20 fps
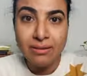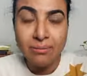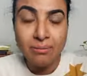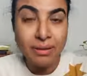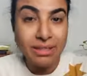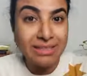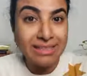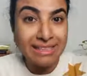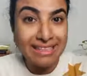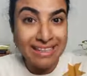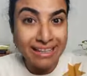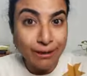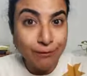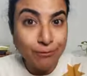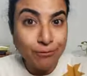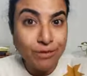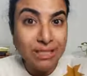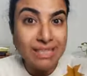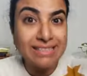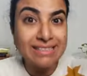But
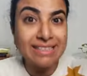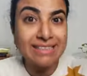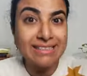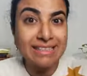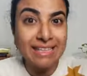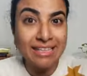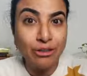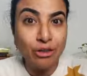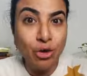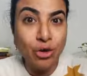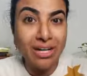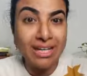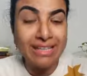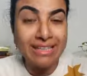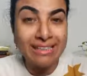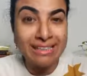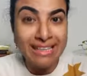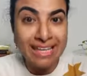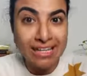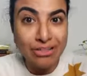if this is in your
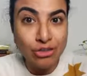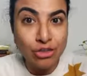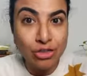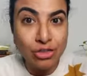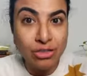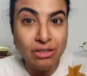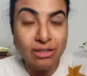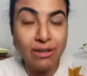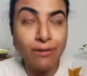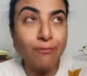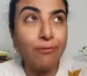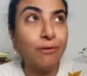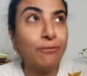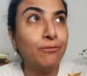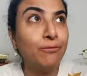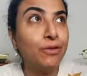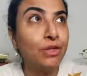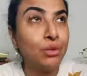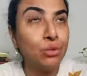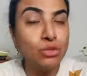intention, if a
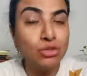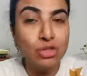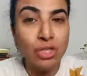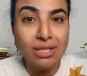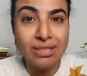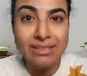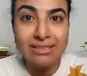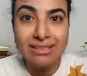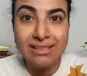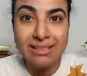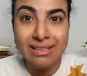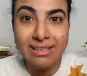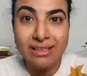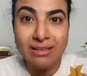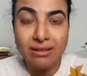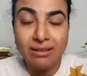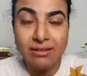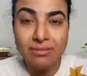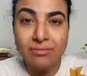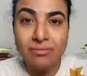future is
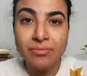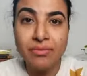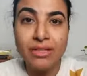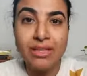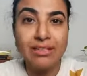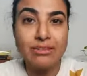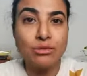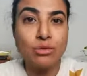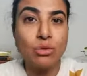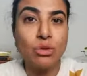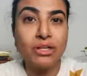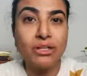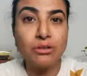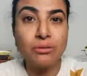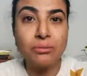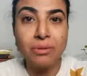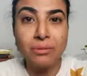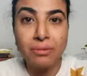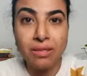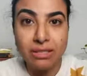clear, it's going to
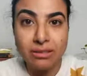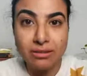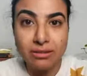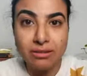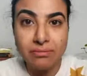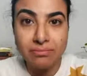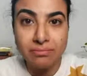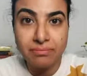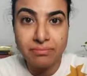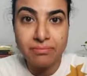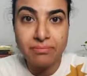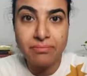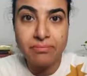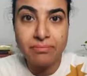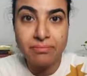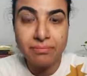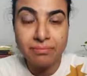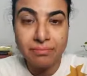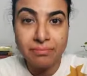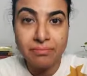be built.
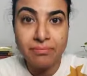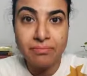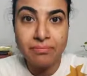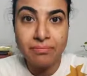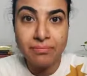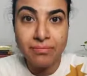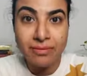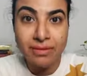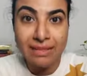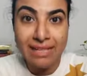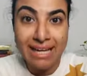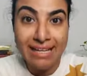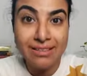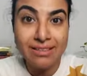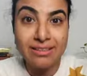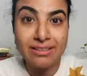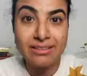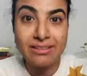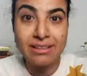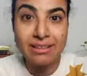
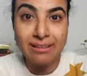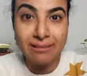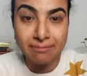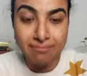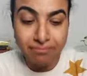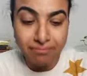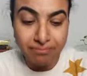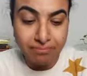That's the key.